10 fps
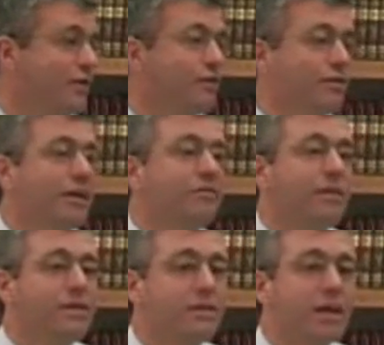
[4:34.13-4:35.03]
You don't
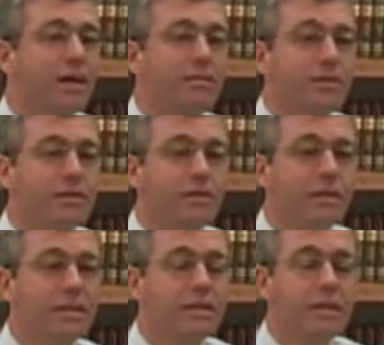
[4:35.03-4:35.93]
have much time to
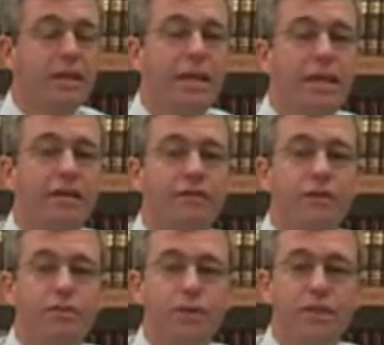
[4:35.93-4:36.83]
do this
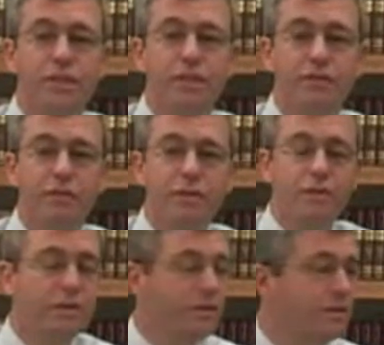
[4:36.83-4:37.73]
if you're preaching
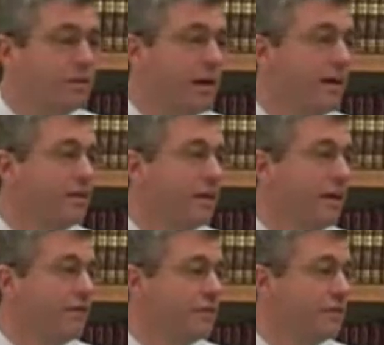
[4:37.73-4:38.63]
for your entire
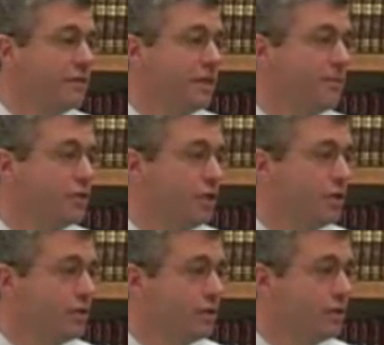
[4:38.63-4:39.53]
life in the same
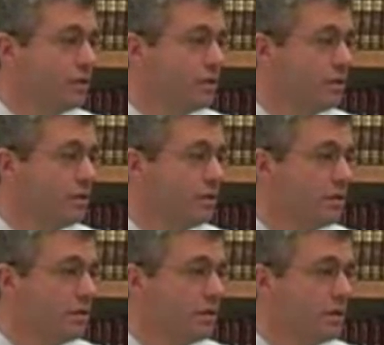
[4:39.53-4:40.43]
church.
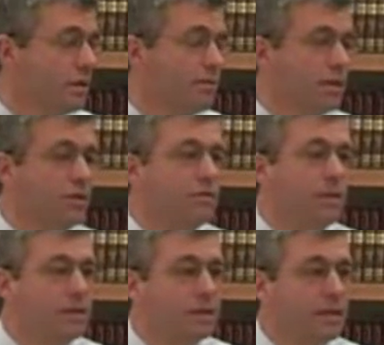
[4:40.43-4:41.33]
But
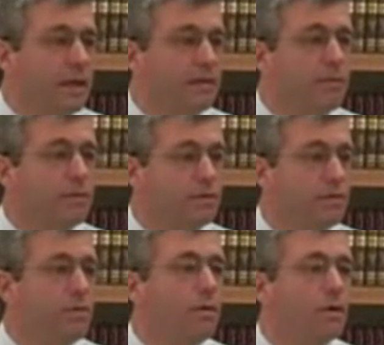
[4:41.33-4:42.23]
you must labor
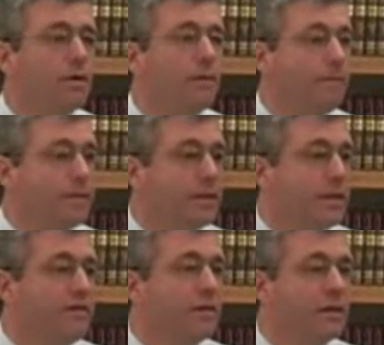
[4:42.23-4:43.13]
toward
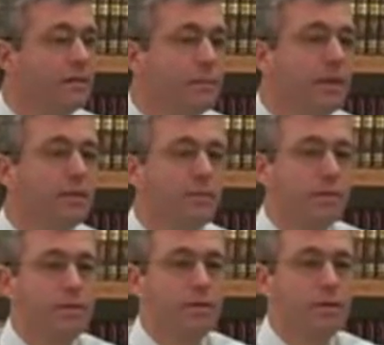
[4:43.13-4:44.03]
giving the
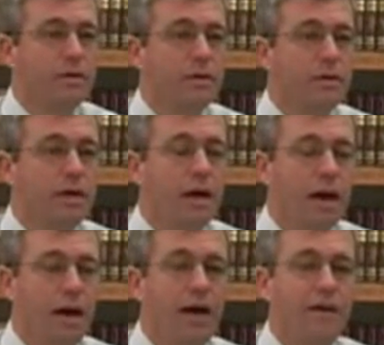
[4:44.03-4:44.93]
people
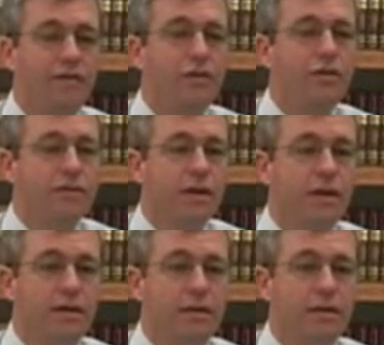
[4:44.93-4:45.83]
a high view of
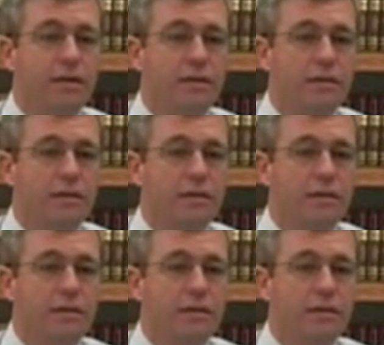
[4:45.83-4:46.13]
God.